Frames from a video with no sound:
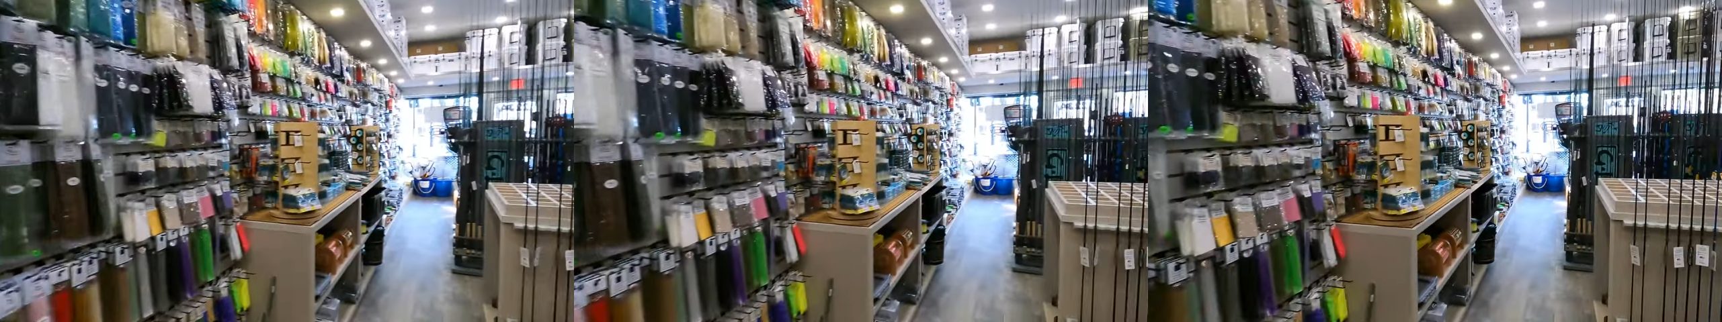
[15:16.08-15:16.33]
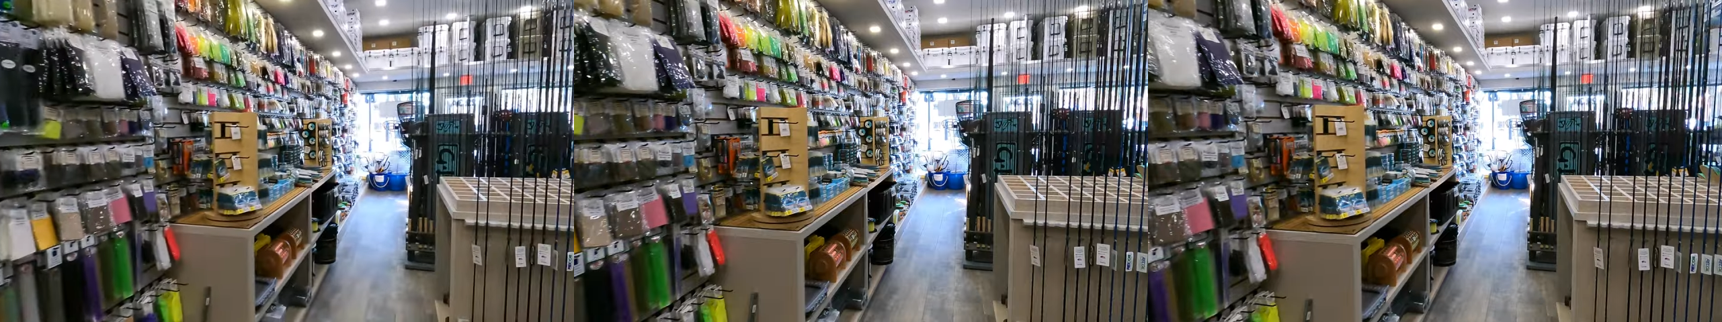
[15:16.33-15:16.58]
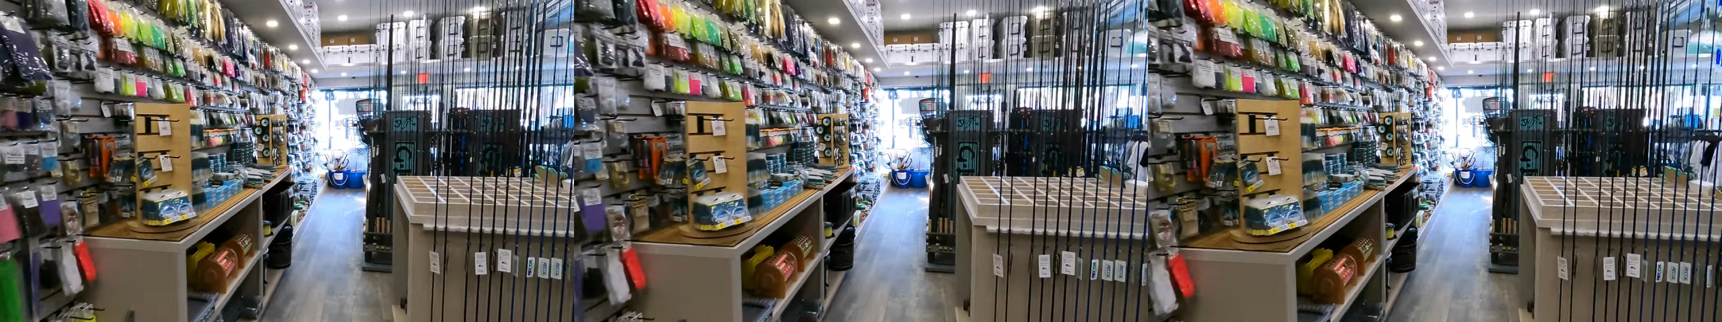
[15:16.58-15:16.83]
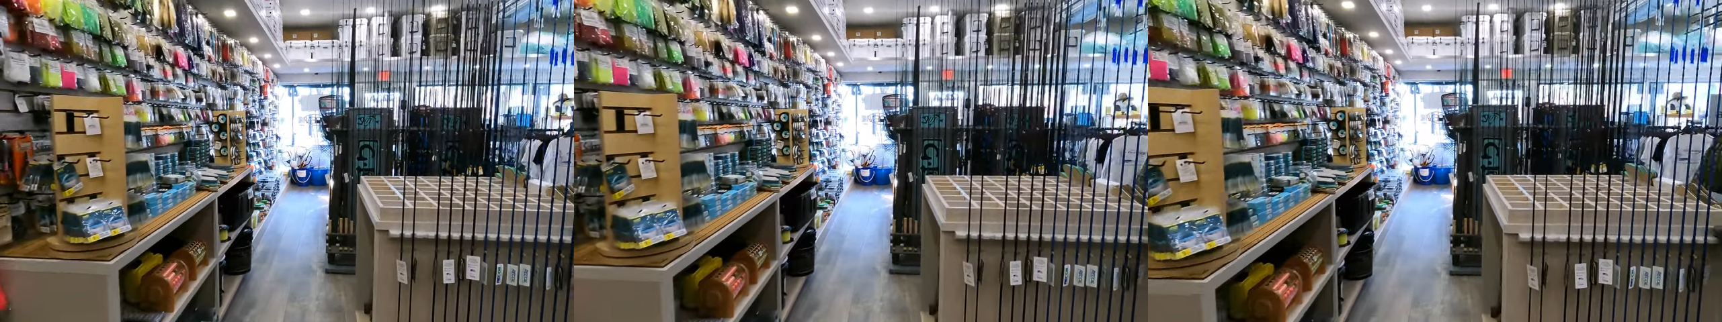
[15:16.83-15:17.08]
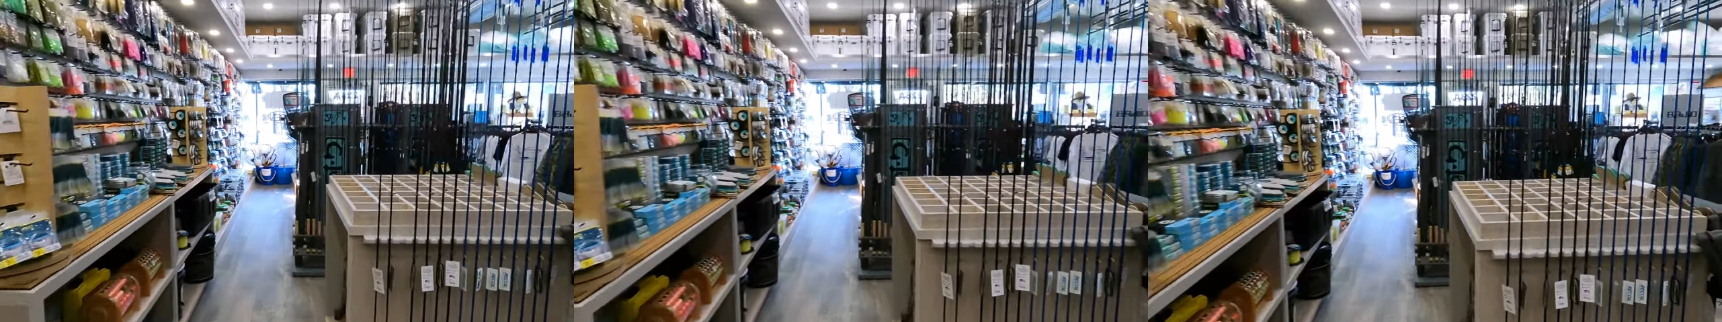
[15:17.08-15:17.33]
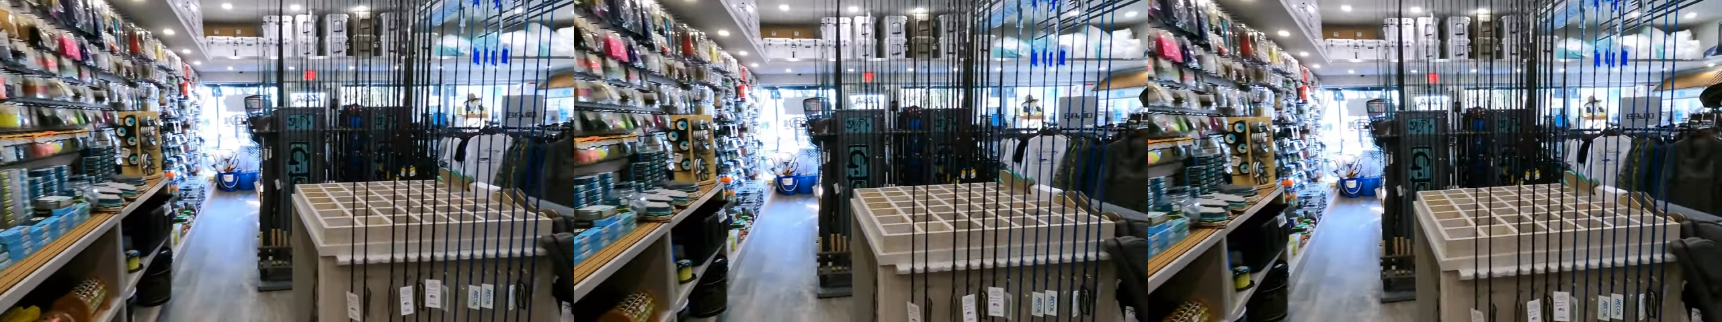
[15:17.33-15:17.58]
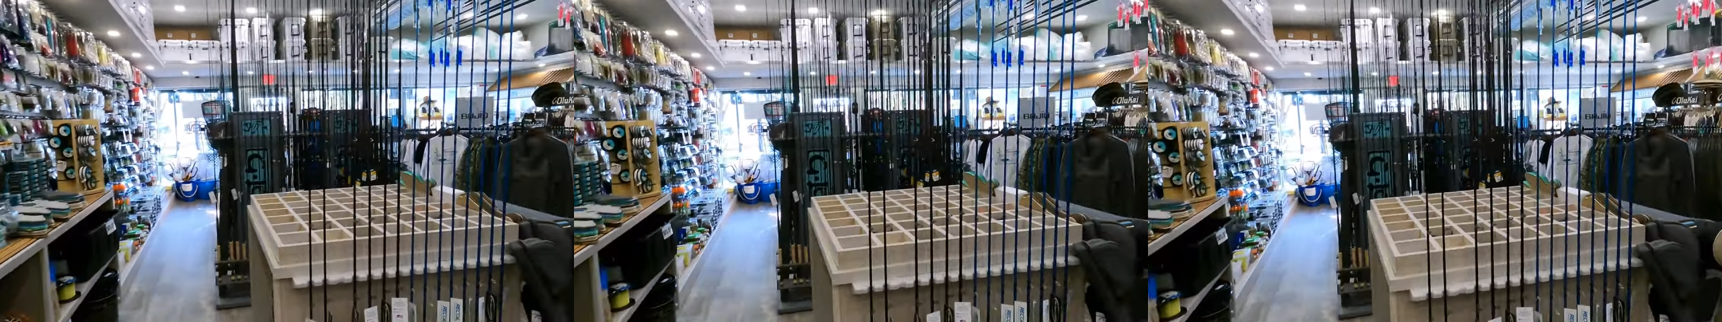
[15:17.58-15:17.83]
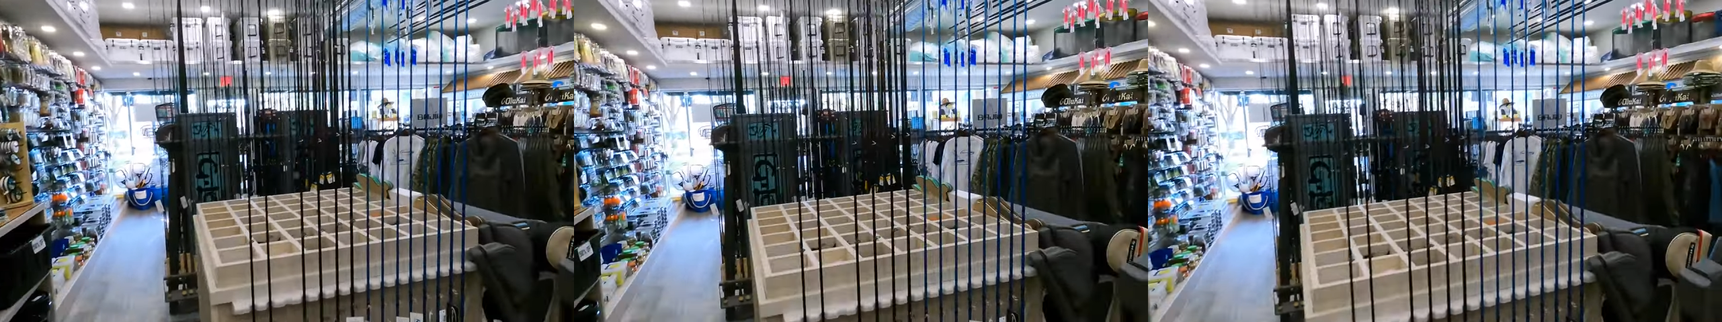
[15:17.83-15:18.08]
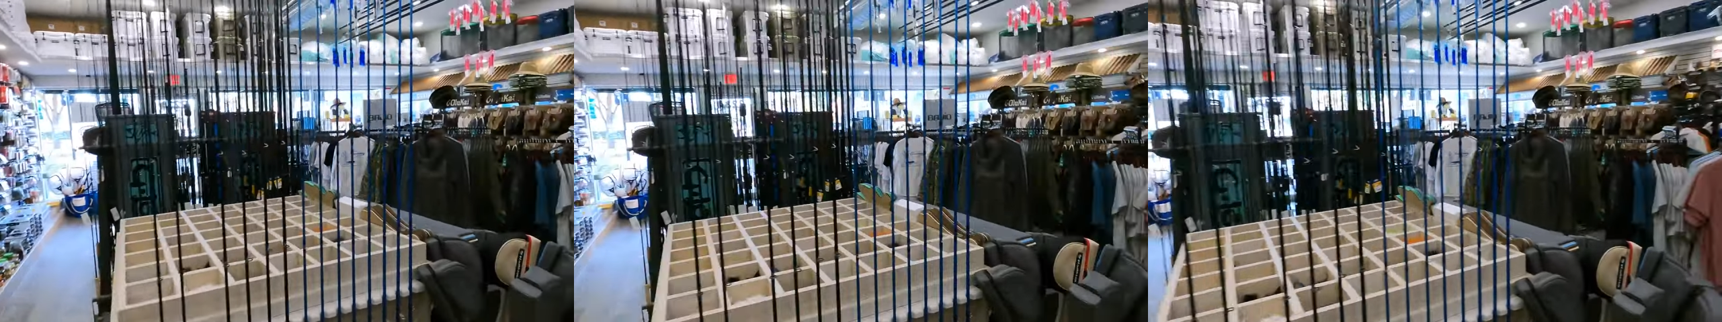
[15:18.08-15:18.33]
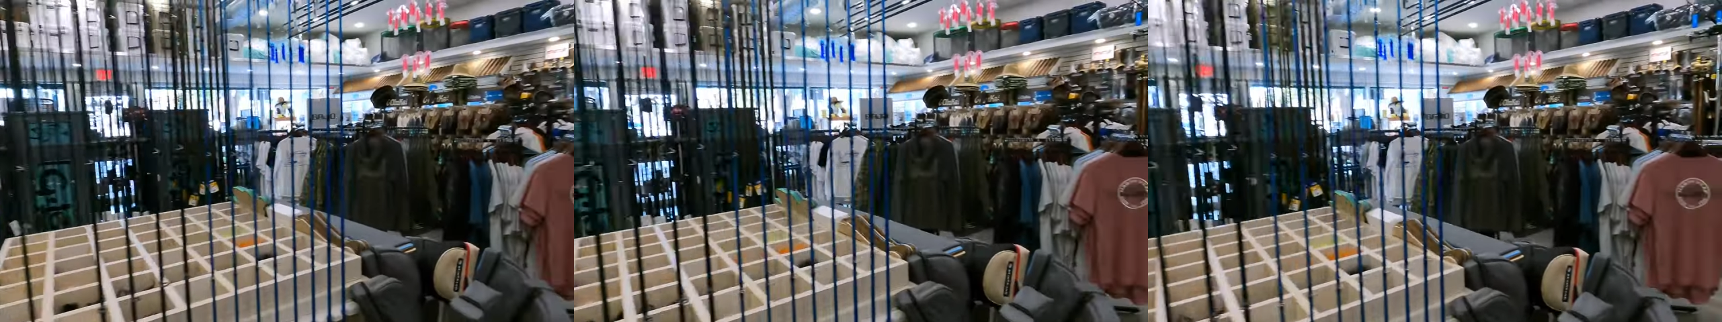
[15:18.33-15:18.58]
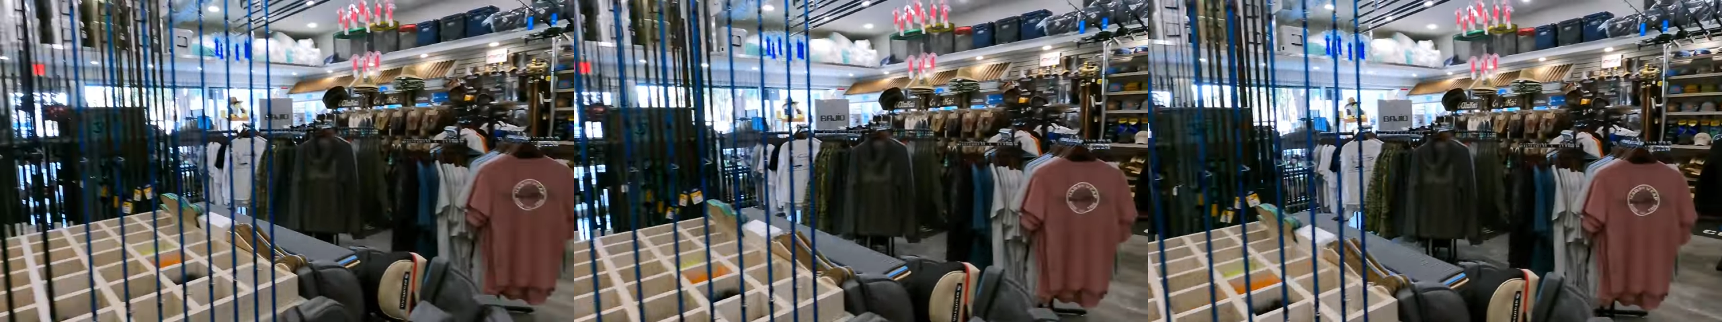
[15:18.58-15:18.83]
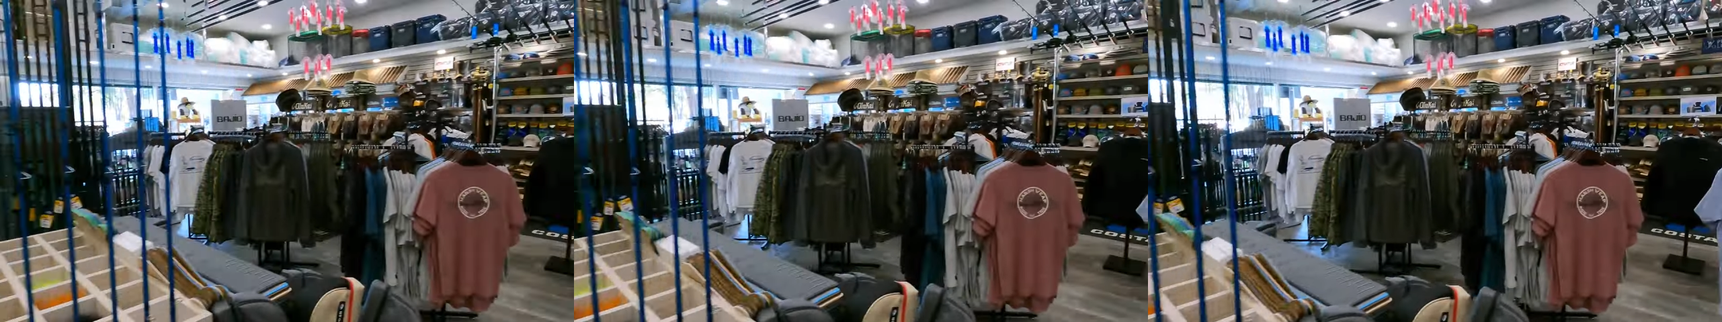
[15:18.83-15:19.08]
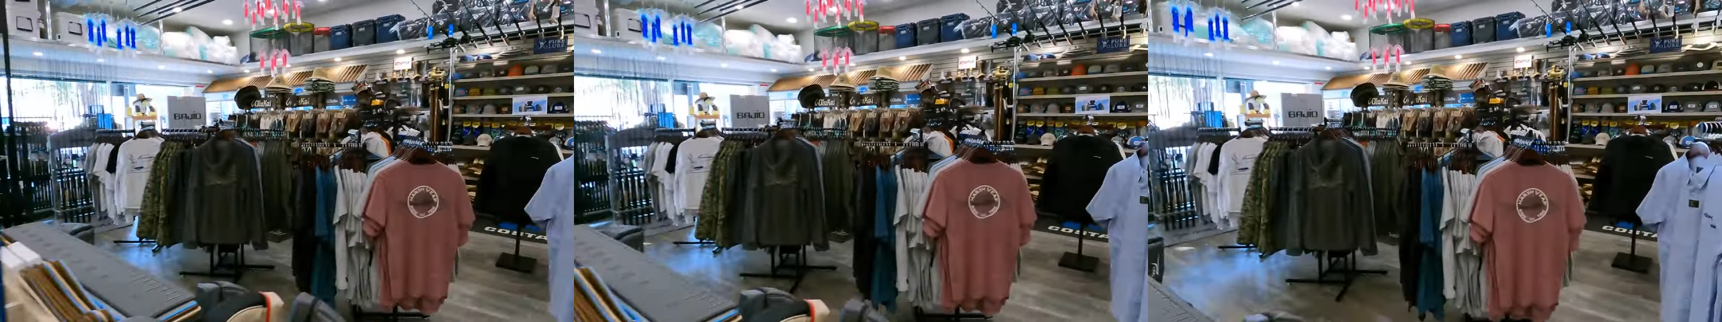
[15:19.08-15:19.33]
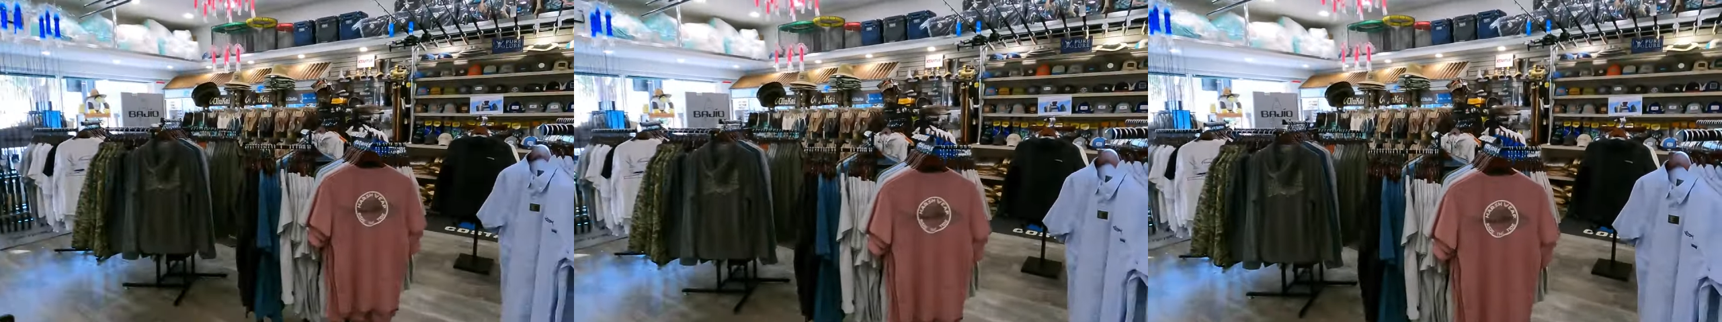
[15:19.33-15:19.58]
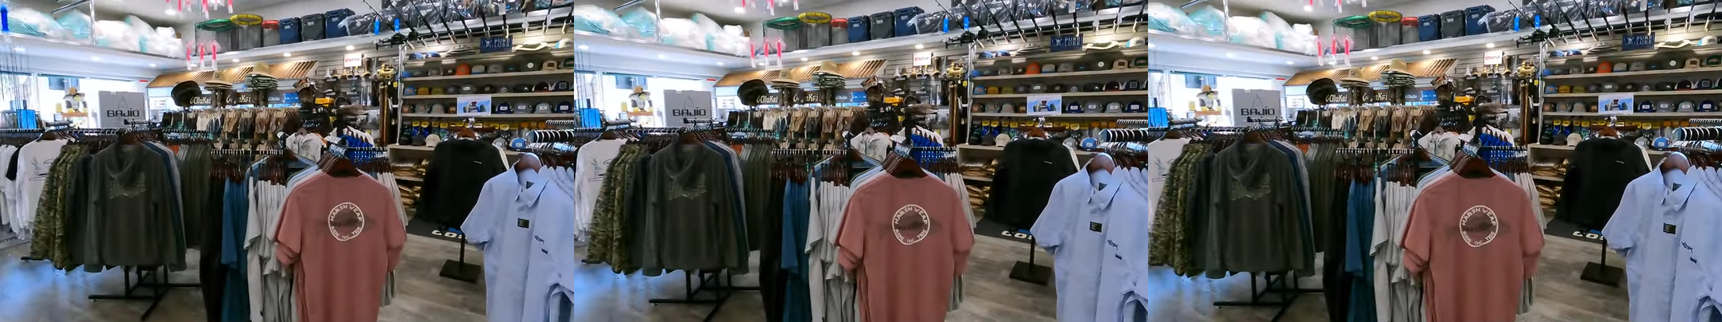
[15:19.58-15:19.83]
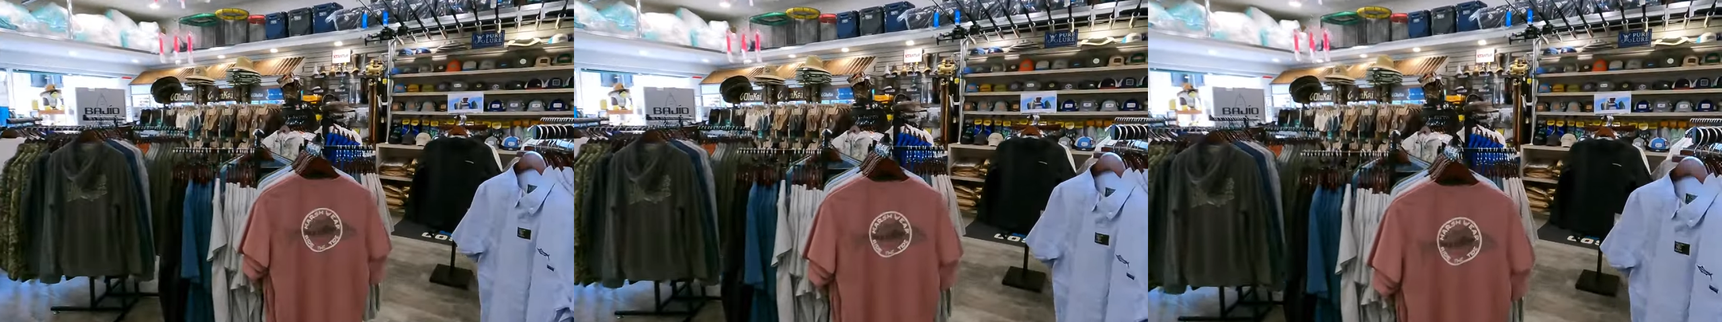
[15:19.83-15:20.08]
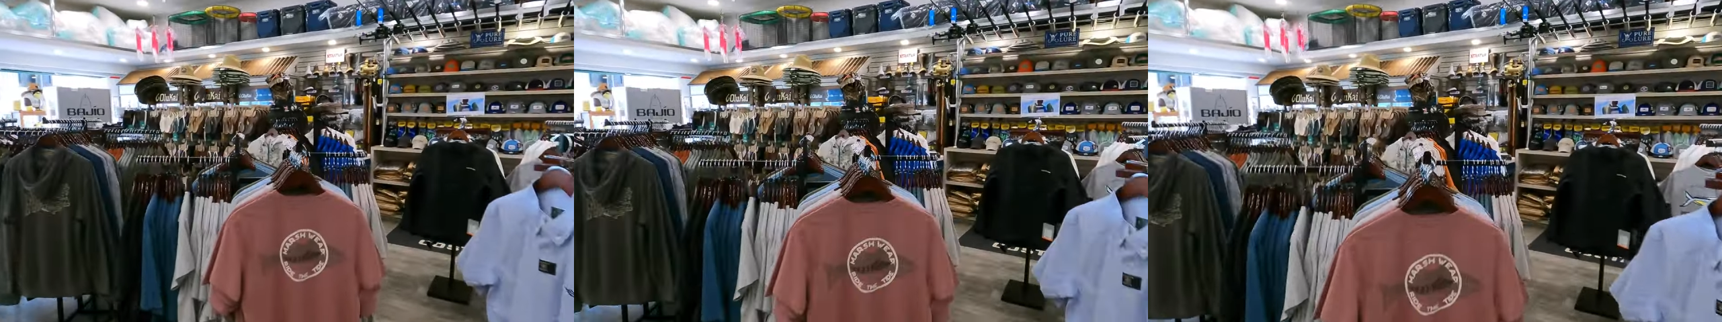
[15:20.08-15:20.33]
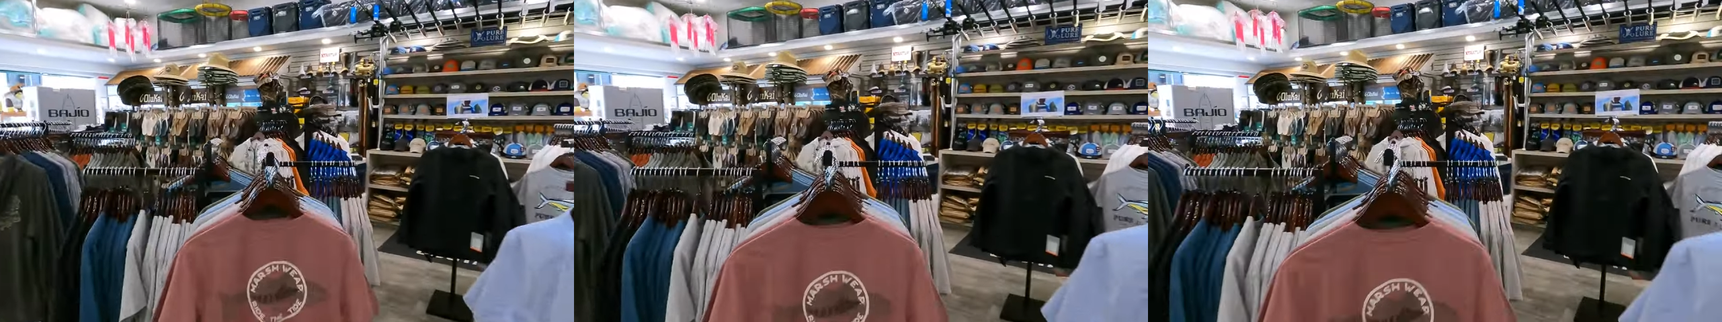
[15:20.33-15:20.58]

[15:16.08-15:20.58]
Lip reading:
(no speaker visible)